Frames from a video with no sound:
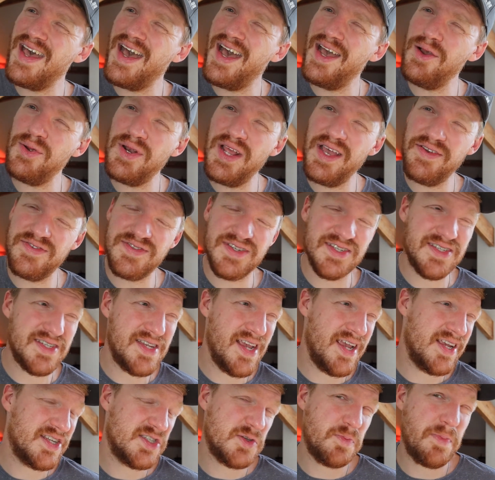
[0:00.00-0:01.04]
I would have to
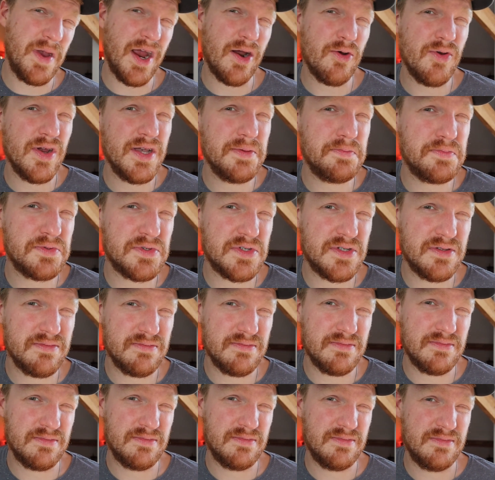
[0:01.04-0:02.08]
say spare ribs
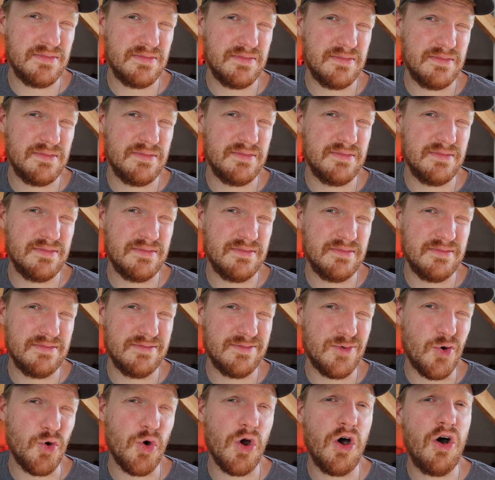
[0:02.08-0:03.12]

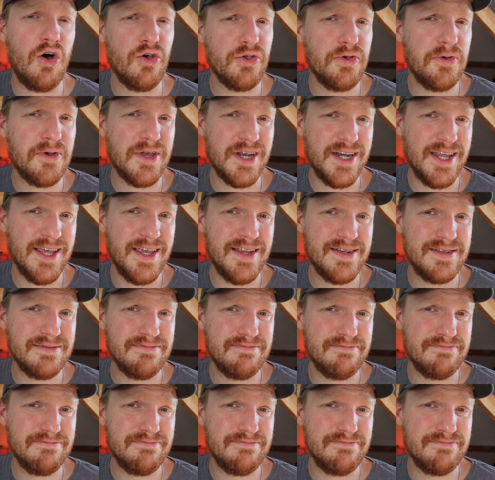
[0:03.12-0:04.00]
or all you can eat.